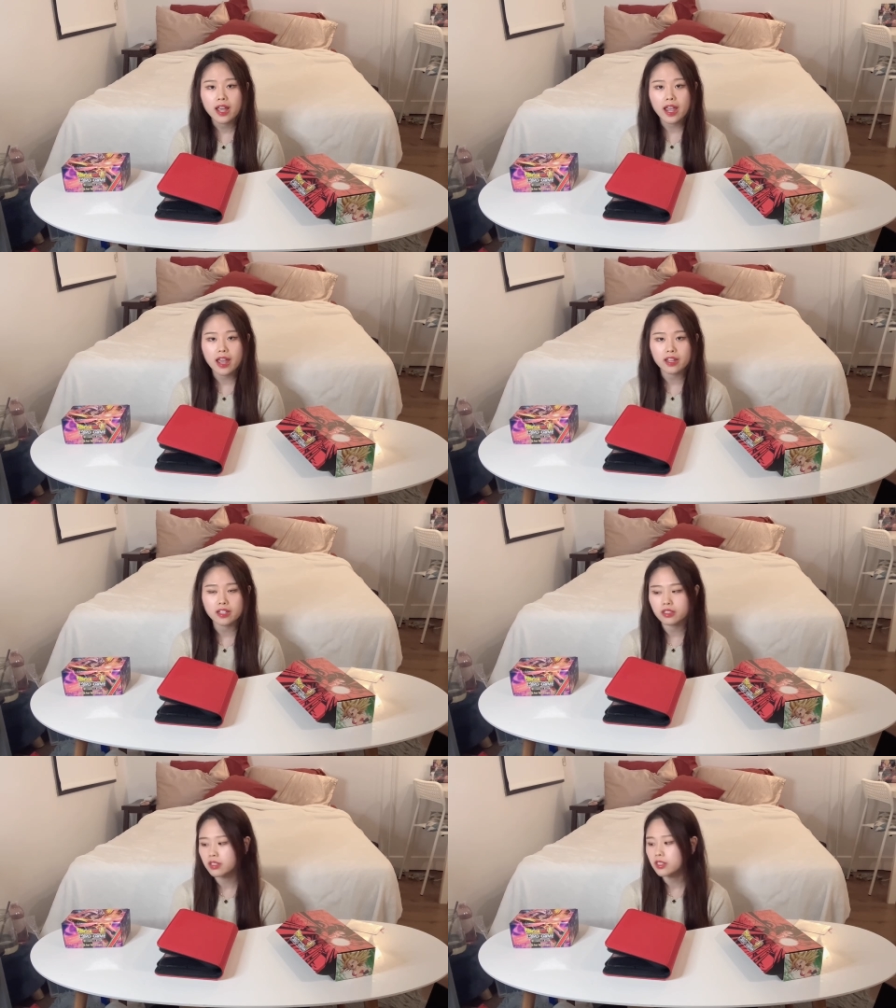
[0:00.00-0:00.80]

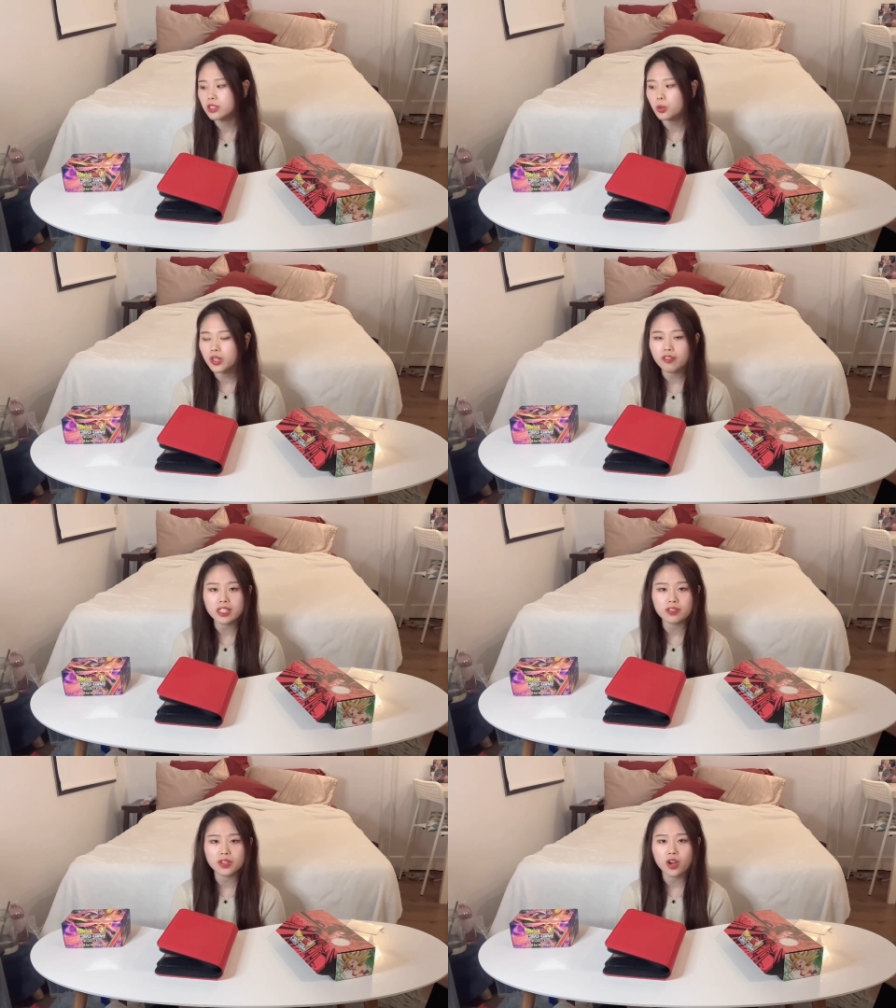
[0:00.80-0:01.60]
and store the
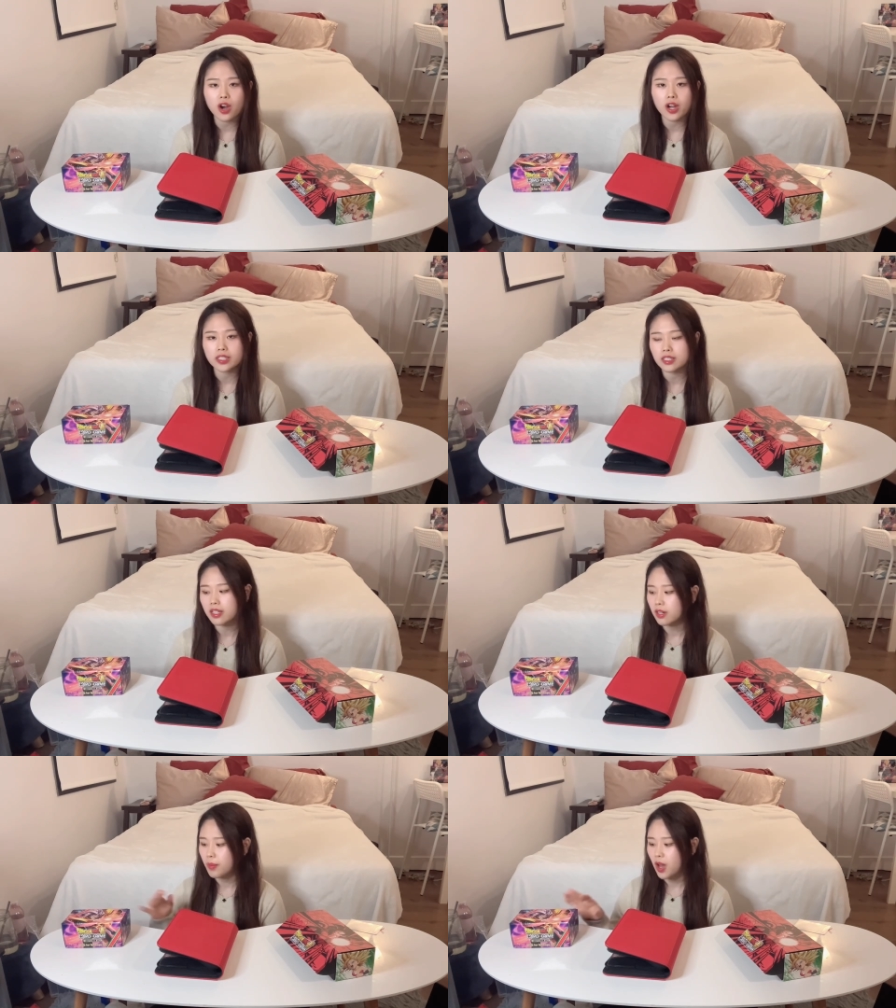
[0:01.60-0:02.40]
rest of the cards
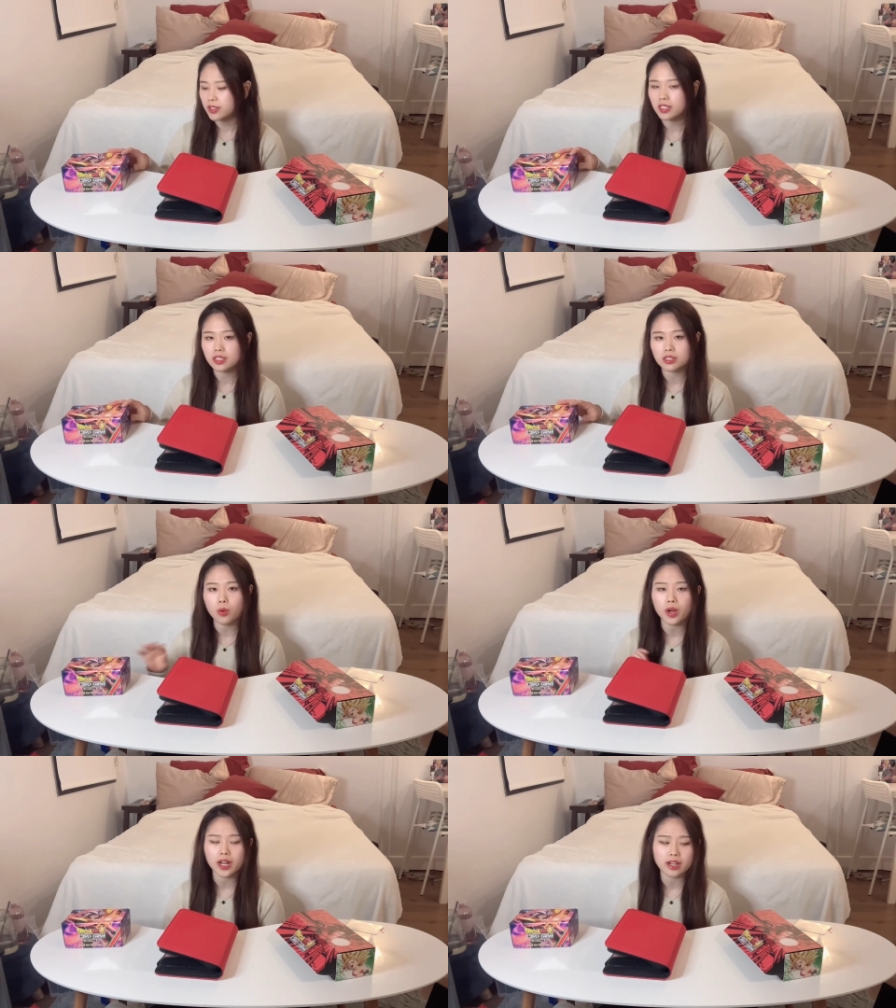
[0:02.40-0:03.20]
in the boxes
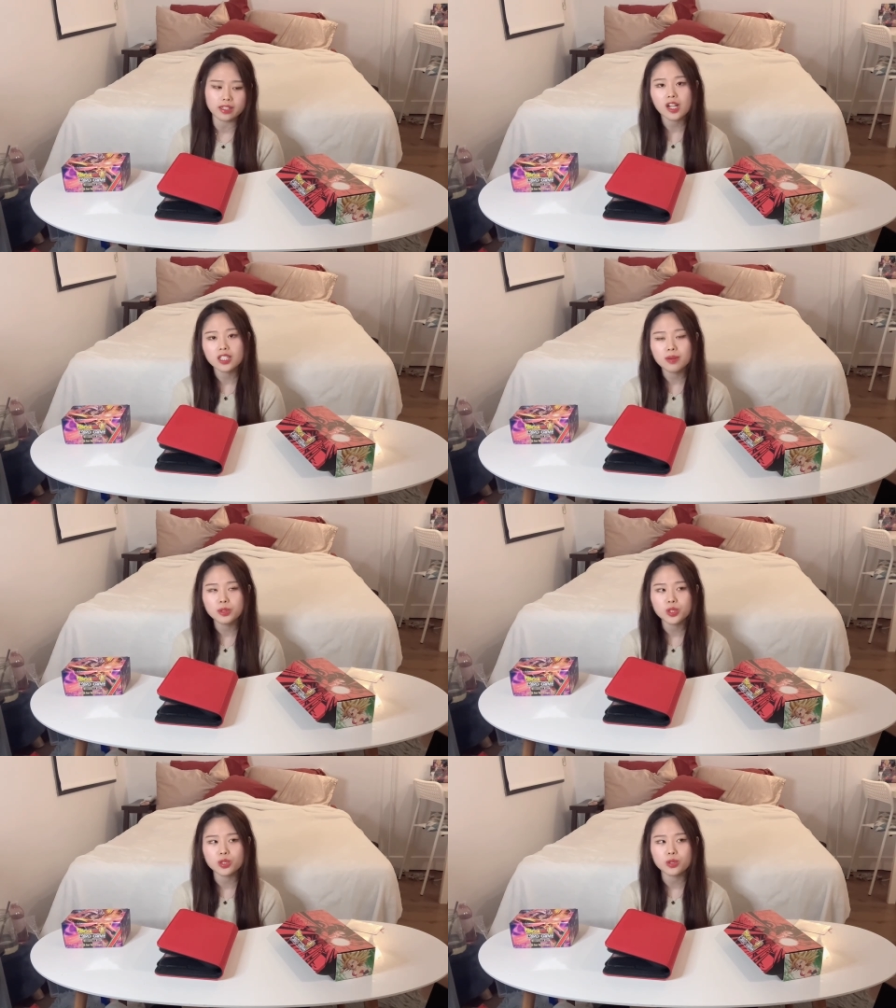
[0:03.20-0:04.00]
or sell them
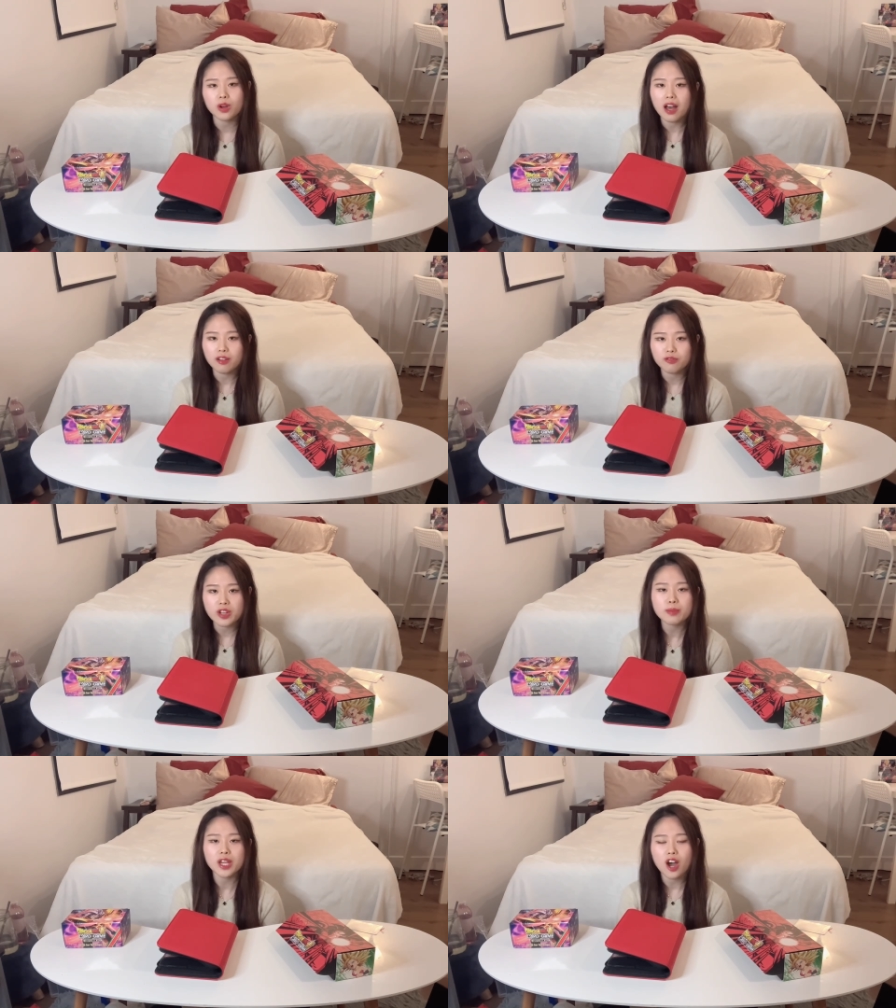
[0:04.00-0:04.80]
to um,
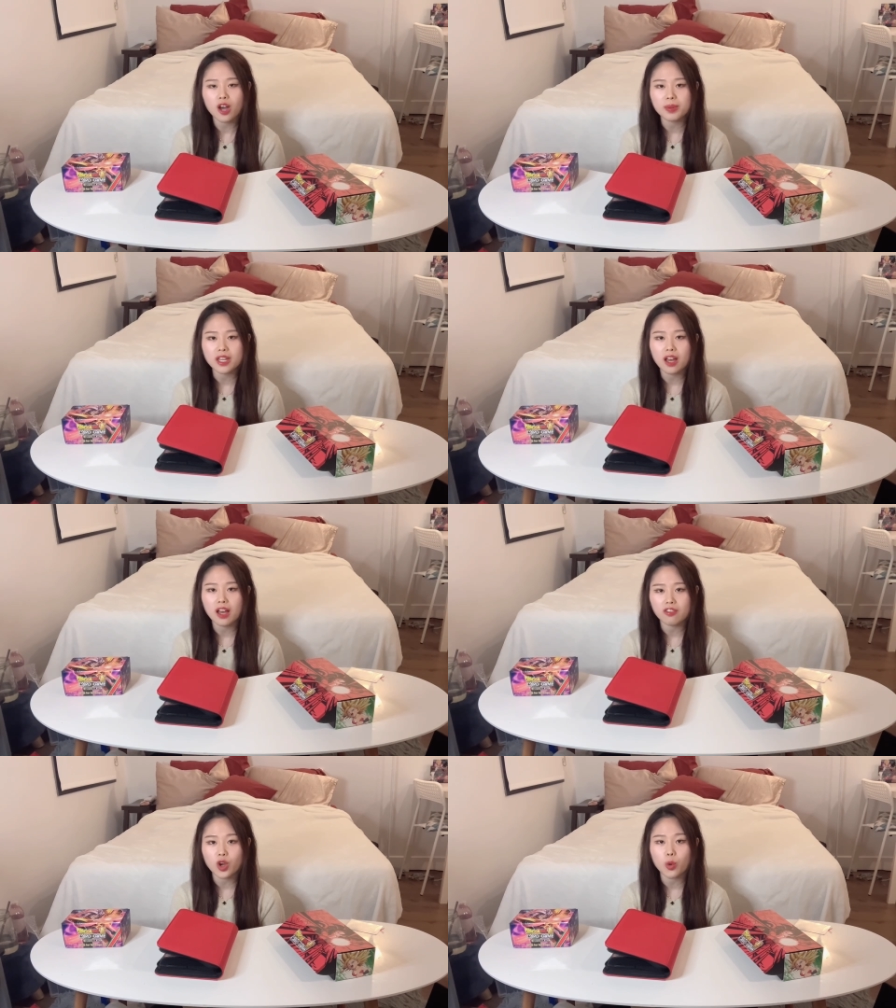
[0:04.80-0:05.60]
fund my hobby
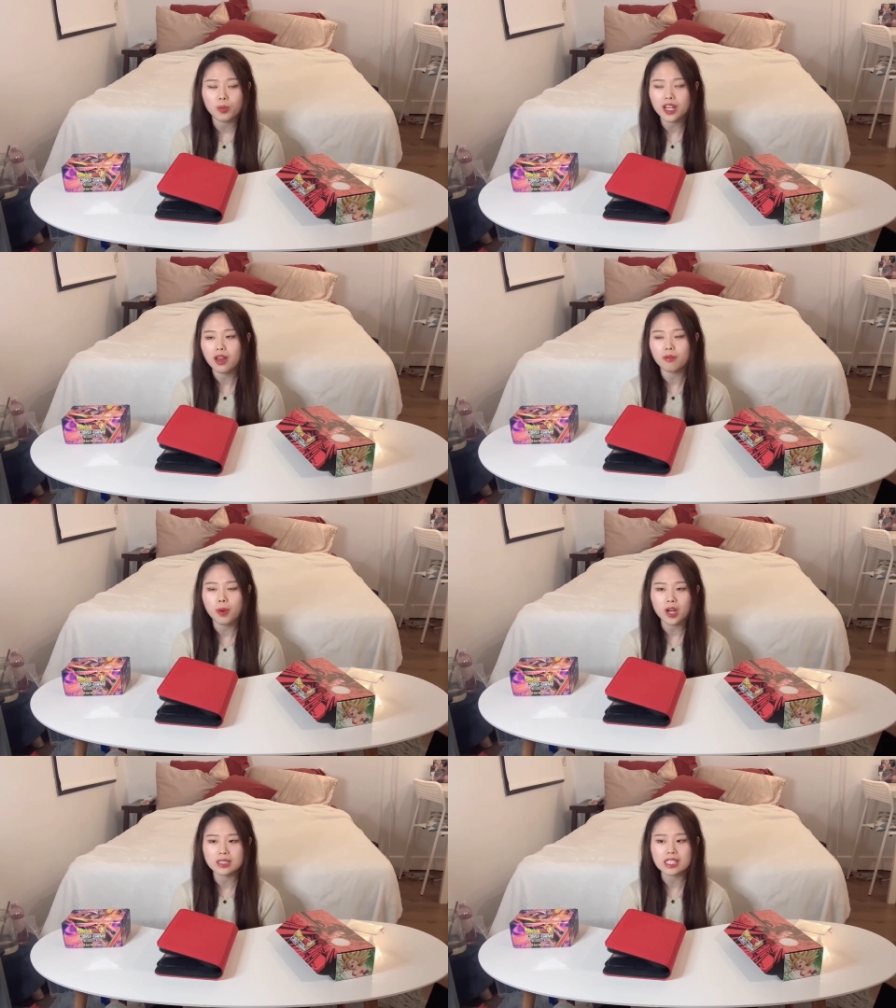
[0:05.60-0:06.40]
of opening up
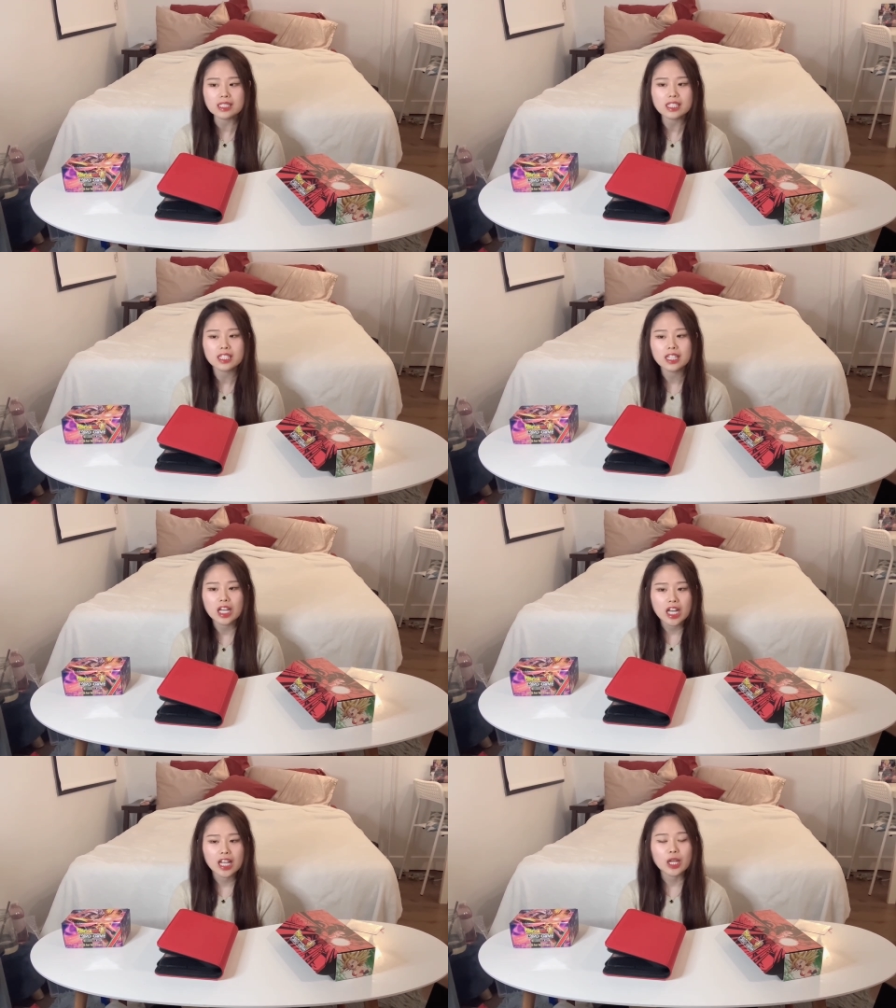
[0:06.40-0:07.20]
boxes.
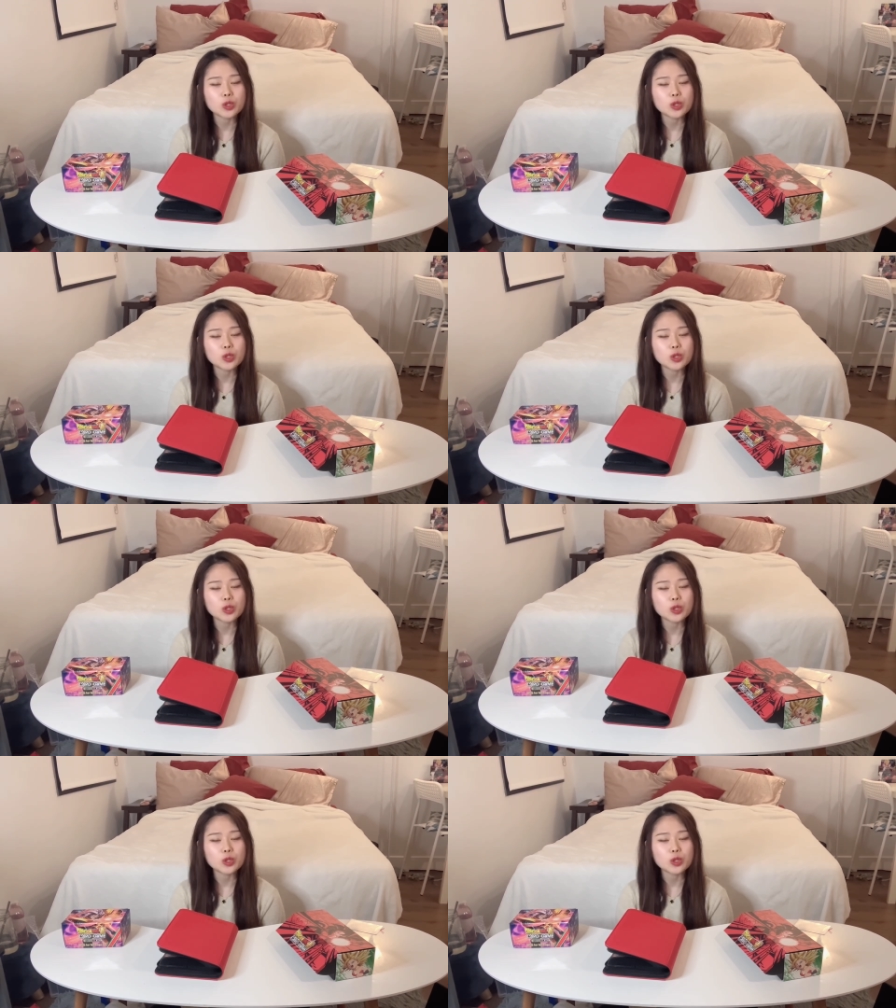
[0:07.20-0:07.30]
Like,